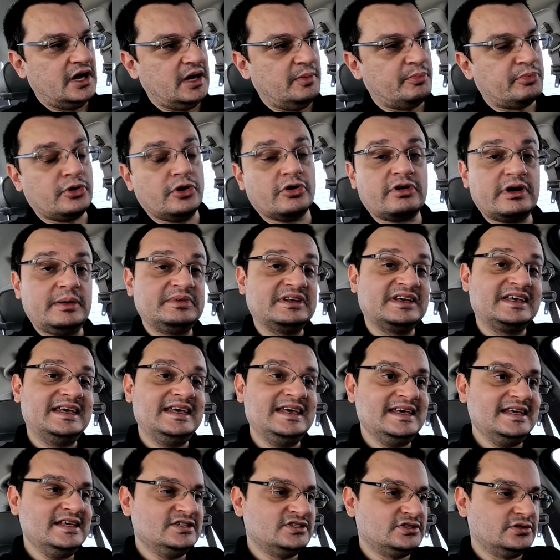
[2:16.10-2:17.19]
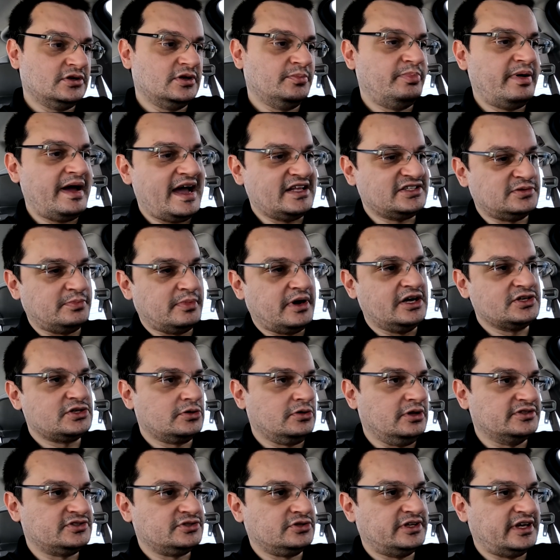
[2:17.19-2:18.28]
program the keys to the PATS
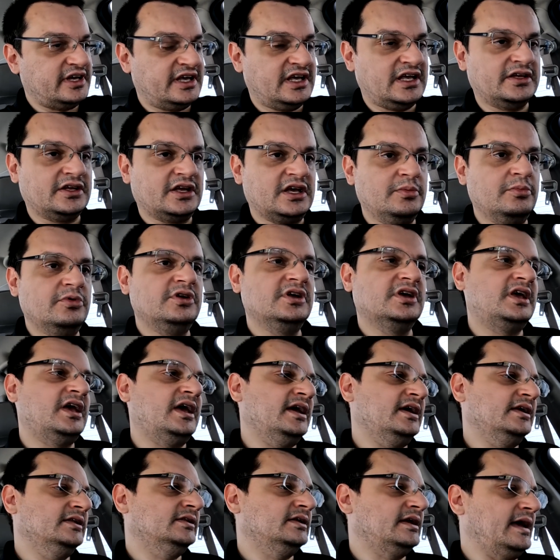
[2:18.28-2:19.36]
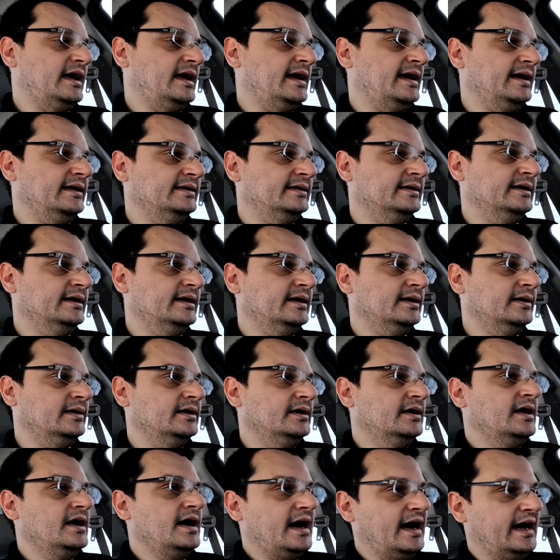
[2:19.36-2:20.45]
module, and so they can communicate. And
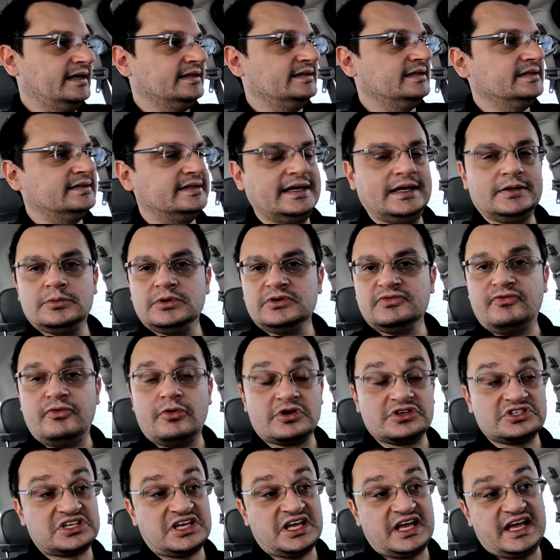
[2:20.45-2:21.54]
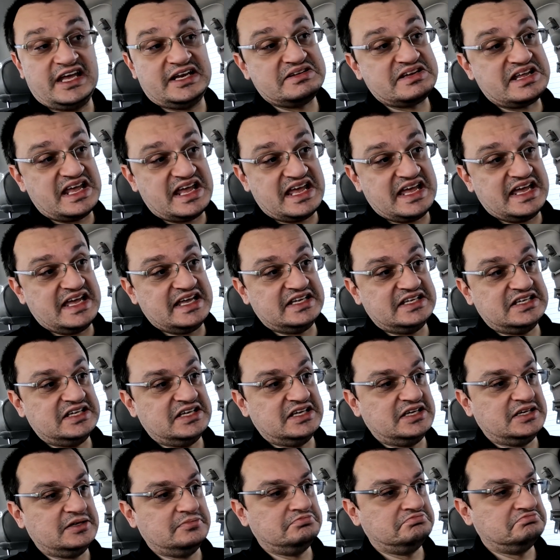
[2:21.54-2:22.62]
I did that with FORScan, and
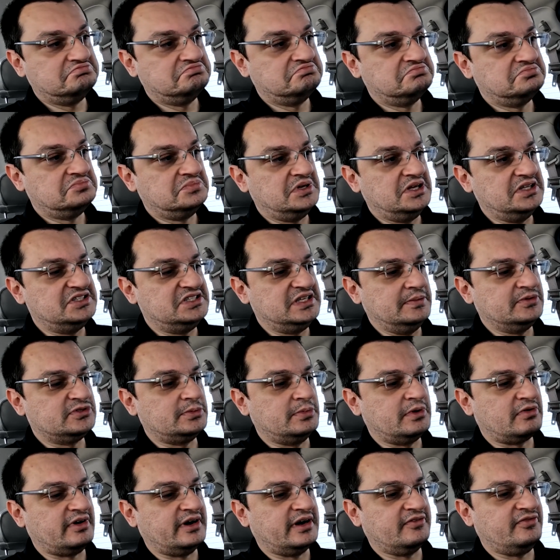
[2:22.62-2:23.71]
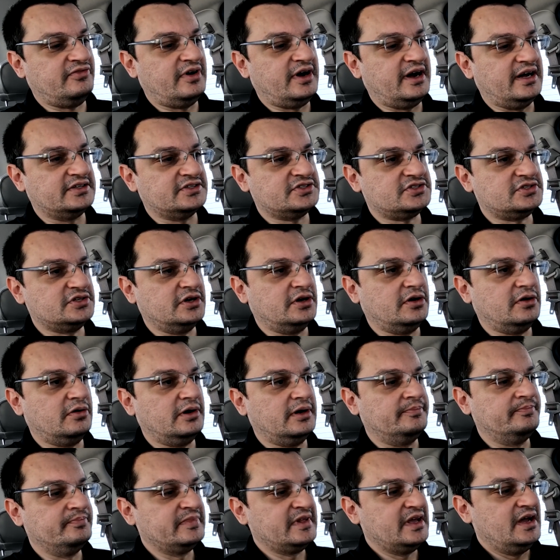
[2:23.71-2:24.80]
it seems to be running fine.
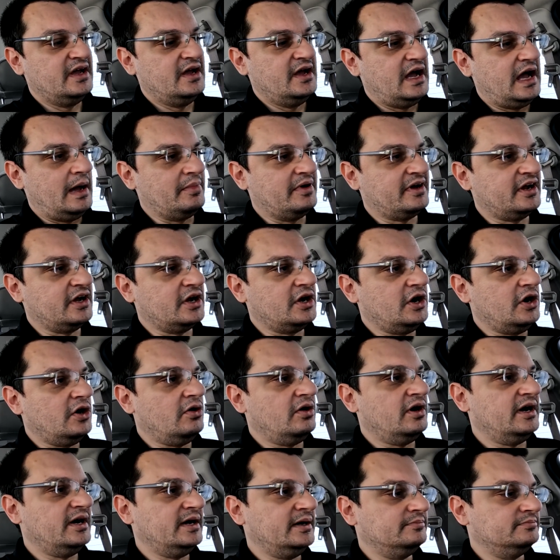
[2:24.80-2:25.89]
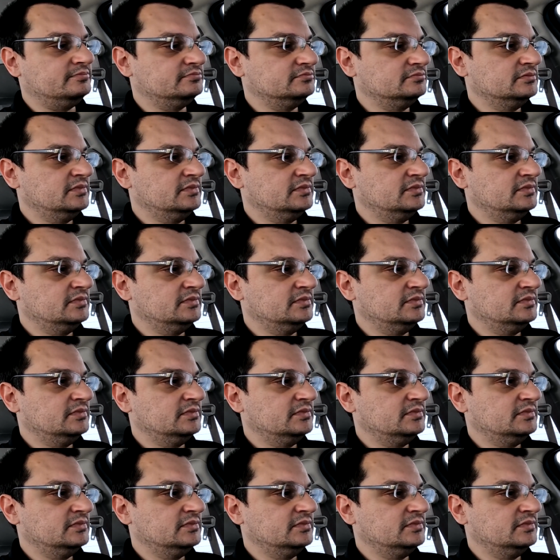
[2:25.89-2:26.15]
So I'm gonna go.